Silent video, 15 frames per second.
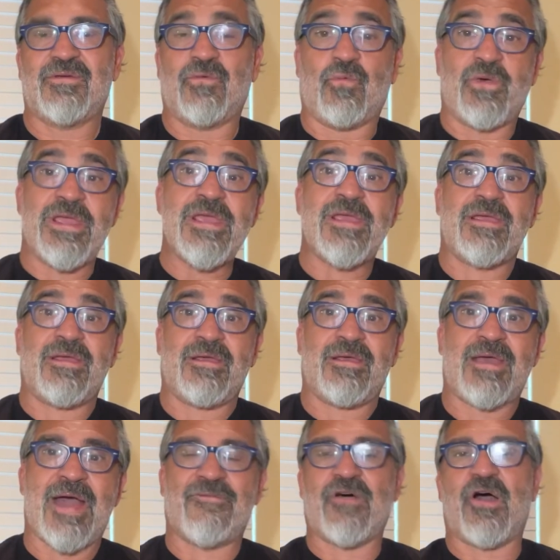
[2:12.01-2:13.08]
We
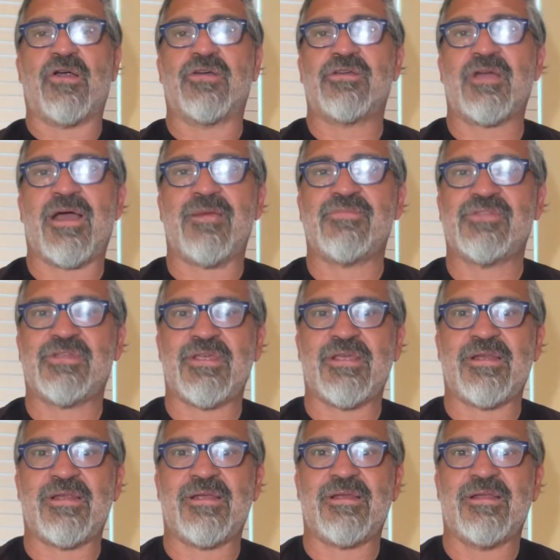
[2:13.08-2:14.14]
have a hard time
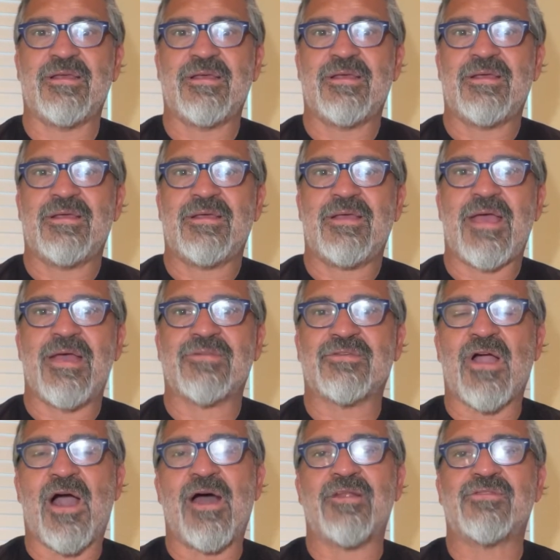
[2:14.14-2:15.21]
seeing it as
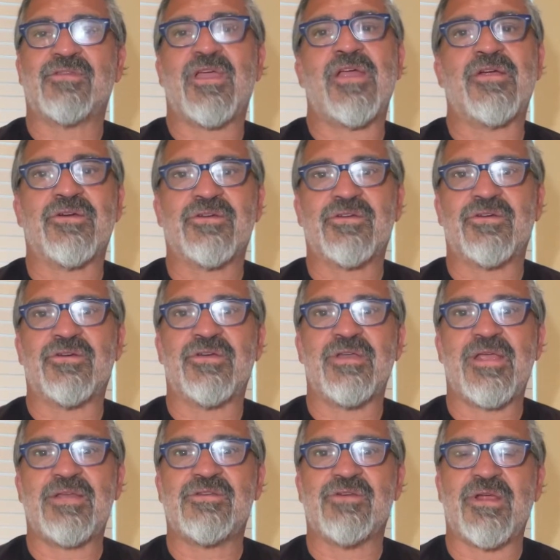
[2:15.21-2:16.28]
God's character and nature.